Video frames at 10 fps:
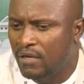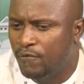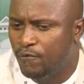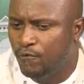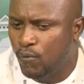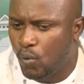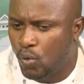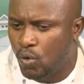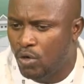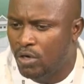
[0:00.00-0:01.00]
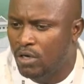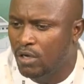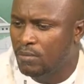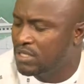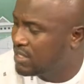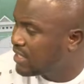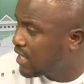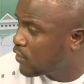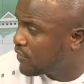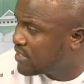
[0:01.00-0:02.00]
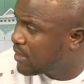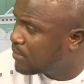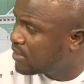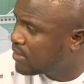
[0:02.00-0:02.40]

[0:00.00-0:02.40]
for the State House of Assembly.